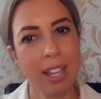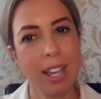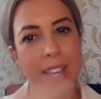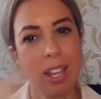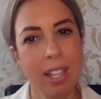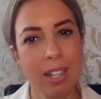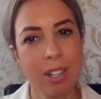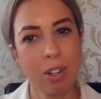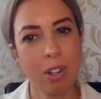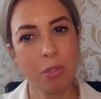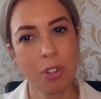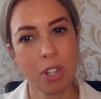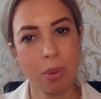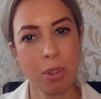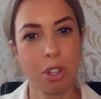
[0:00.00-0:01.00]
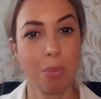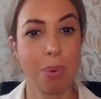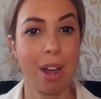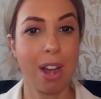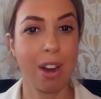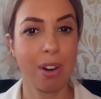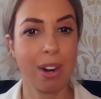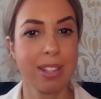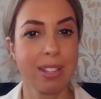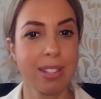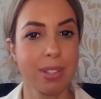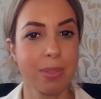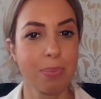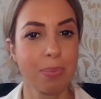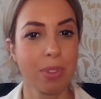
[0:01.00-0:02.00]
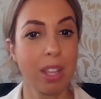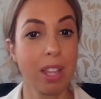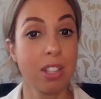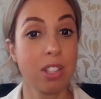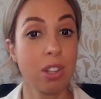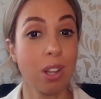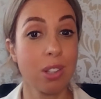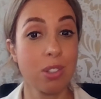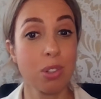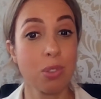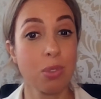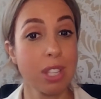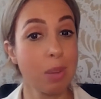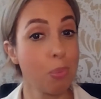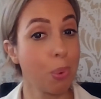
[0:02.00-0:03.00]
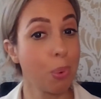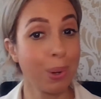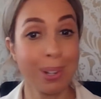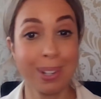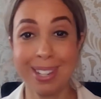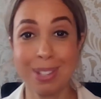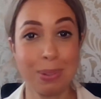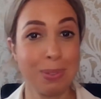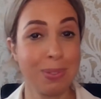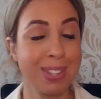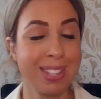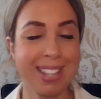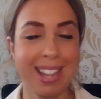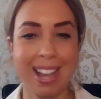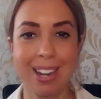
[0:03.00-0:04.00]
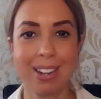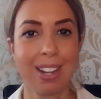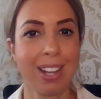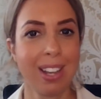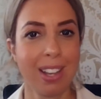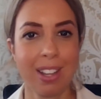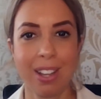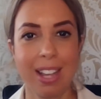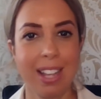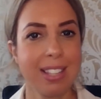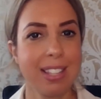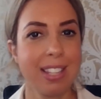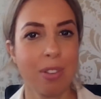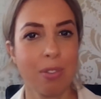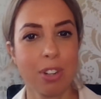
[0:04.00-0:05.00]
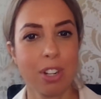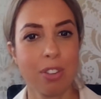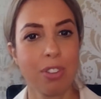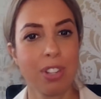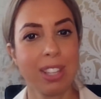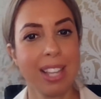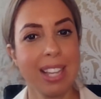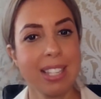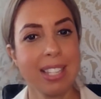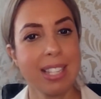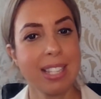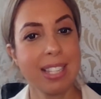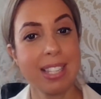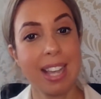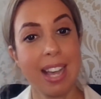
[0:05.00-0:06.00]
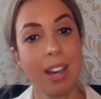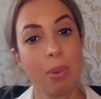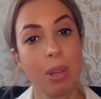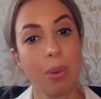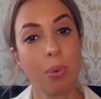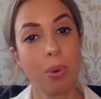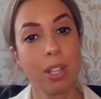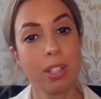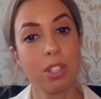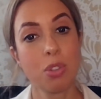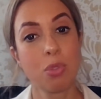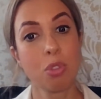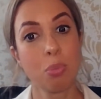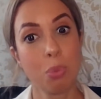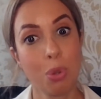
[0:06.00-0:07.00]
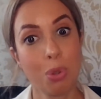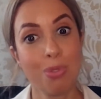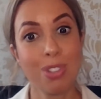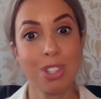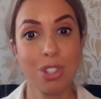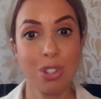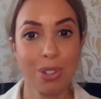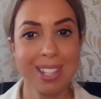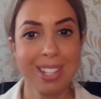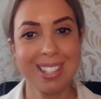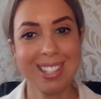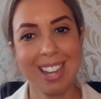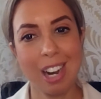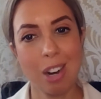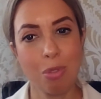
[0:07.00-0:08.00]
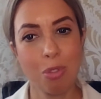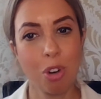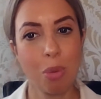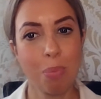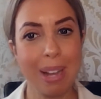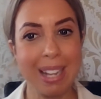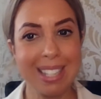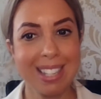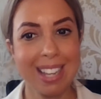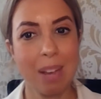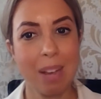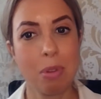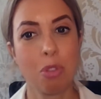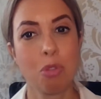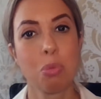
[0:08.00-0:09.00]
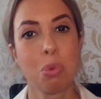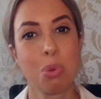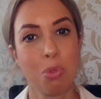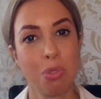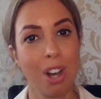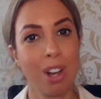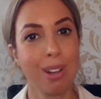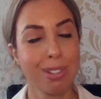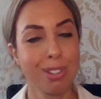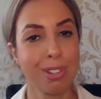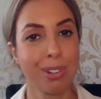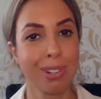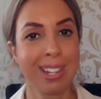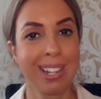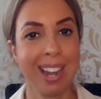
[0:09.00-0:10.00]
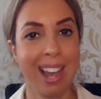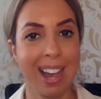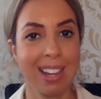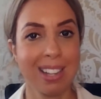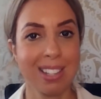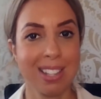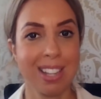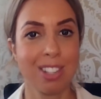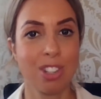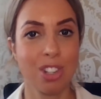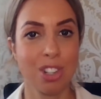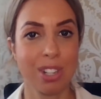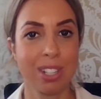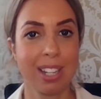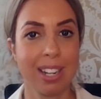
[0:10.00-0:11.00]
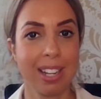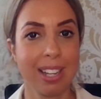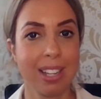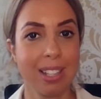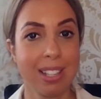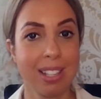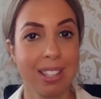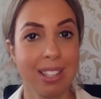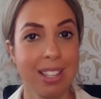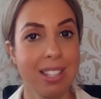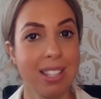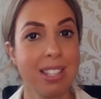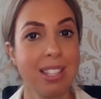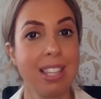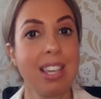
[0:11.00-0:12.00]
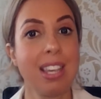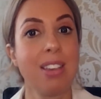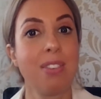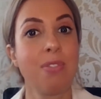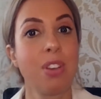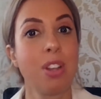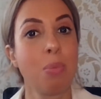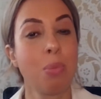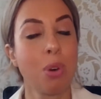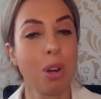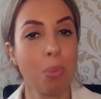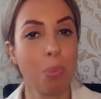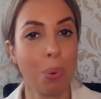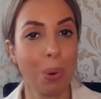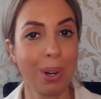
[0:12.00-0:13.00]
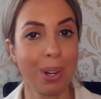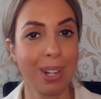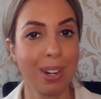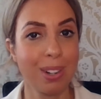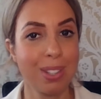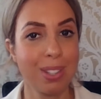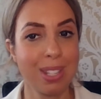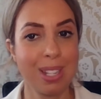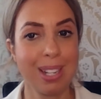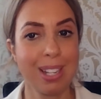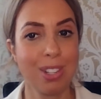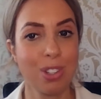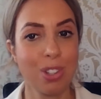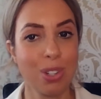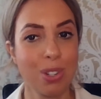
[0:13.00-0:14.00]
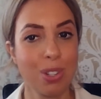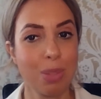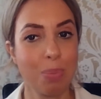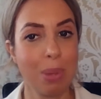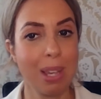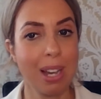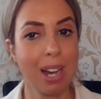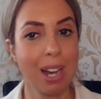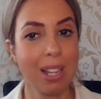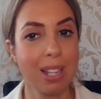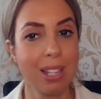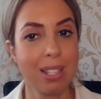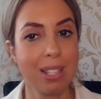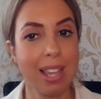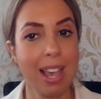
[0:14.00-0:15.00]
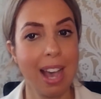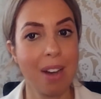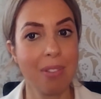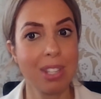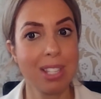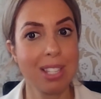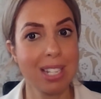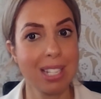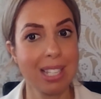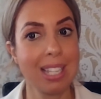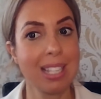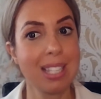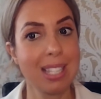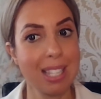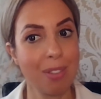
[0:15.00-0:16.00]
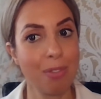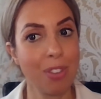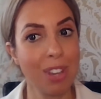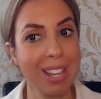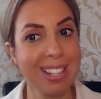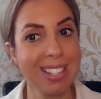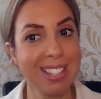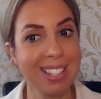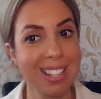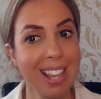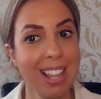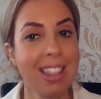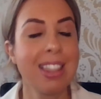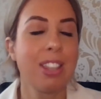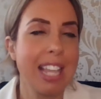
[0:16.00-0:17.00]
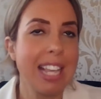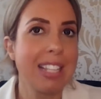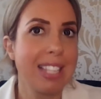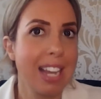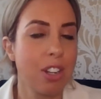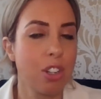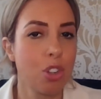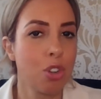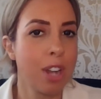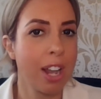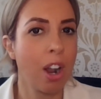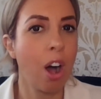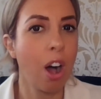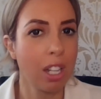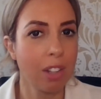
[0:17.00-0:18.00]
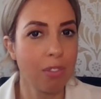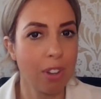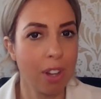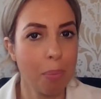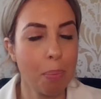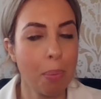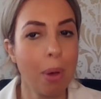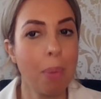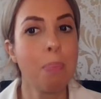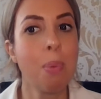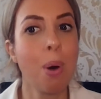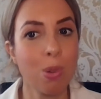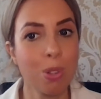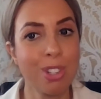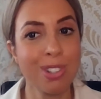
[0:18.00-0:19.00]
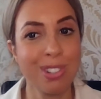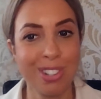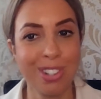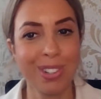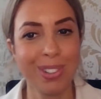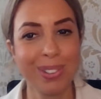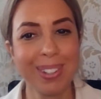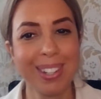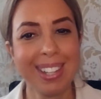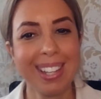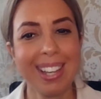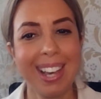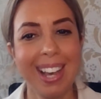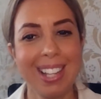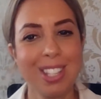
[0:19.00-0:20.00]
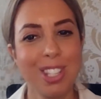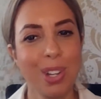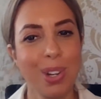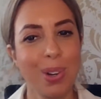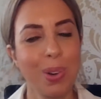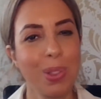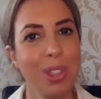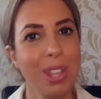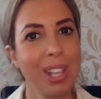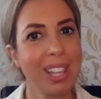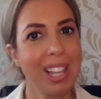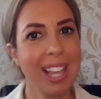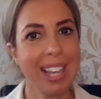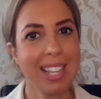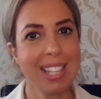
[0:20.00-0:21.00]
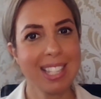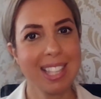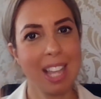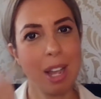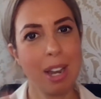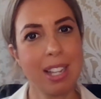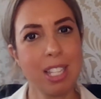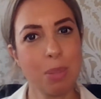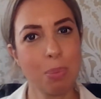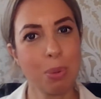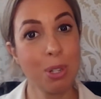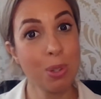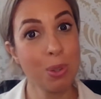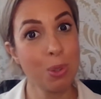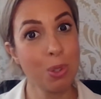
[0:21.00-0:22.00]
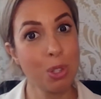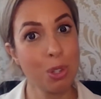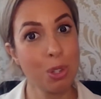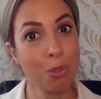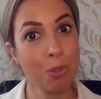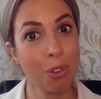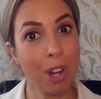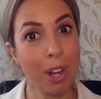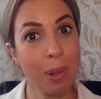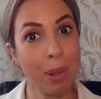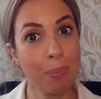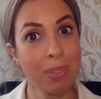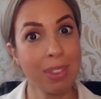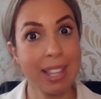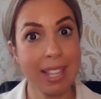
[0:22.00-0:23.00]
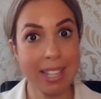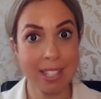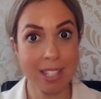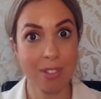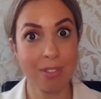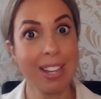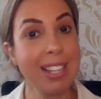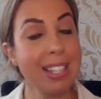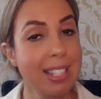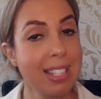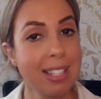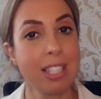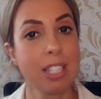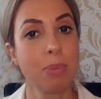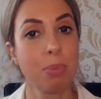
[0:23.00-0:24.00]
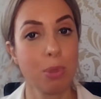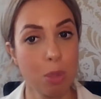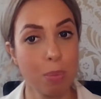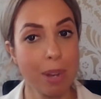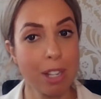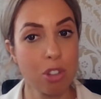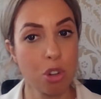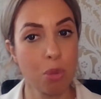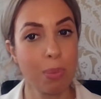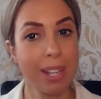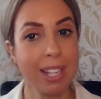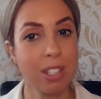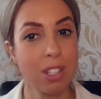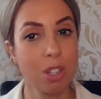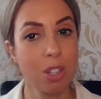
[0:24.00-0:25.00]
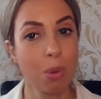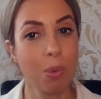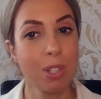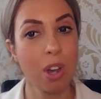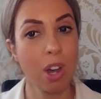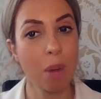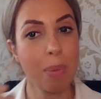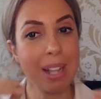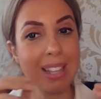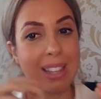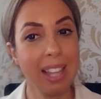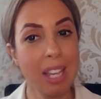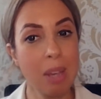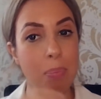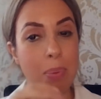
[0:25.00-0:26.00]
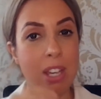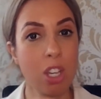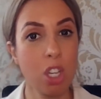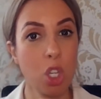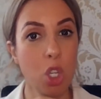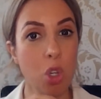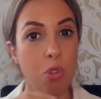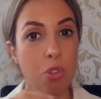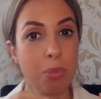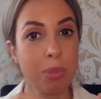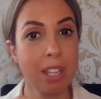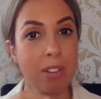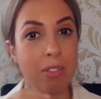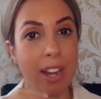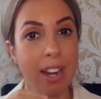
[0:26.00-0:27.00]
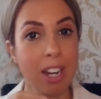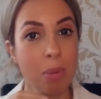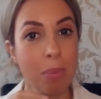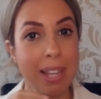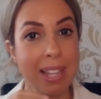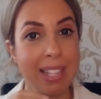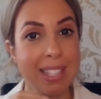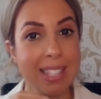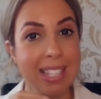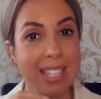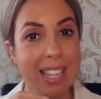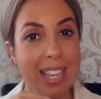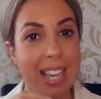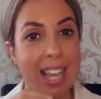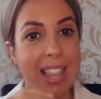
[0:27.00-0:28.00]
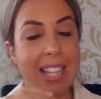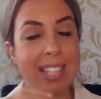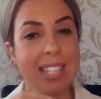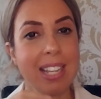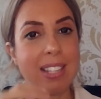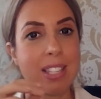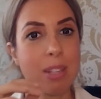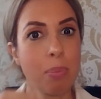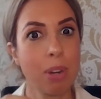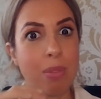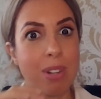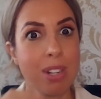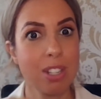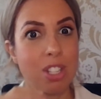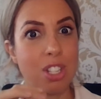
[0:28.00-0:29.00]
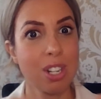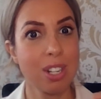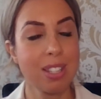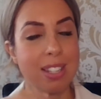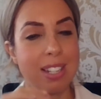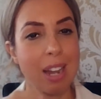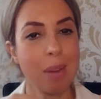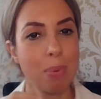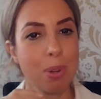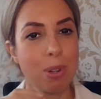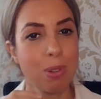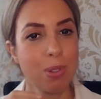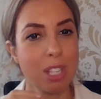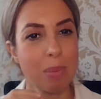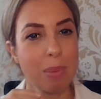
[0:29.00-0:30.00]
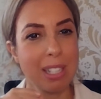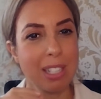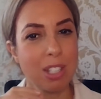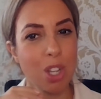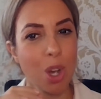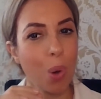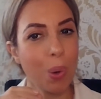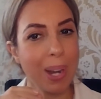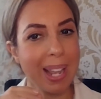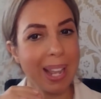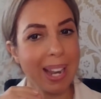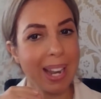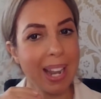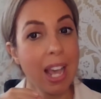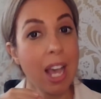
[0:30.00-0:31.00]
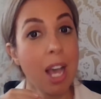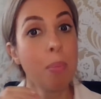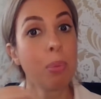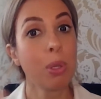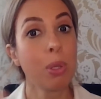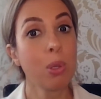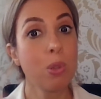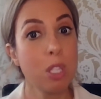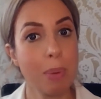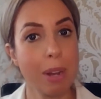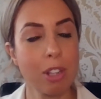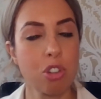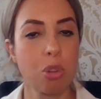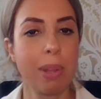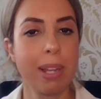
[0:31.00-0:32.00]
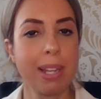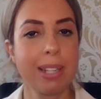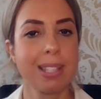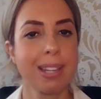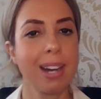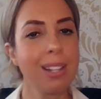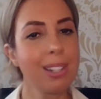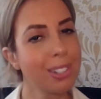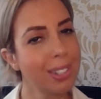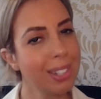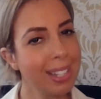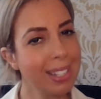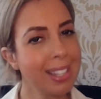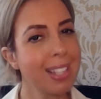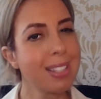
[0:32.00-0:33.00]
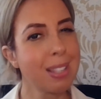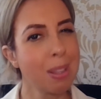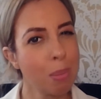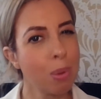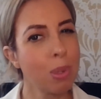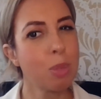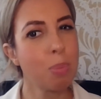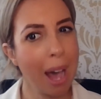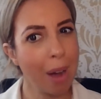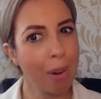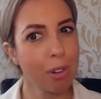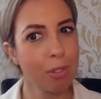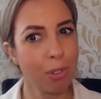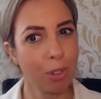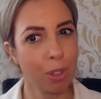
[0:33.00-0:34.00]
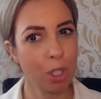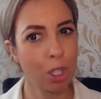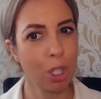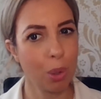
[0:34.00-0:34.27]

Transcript: interfere with your progress. It's also really important, as we've said in several different lessons, that we want to remove the screens the hour before bedtime and remove all screen access during the night. This is even more important in our teenagers because they have this delayed sleep phase. They tend to, not all of them, but most do. And so the light that is produced from these devices is blue spectrum light. So when we talk about light being a cue from the environment that tells the brain when to start and stop producing melatonin, blue spectrum light is the color light that's the most powerful cue.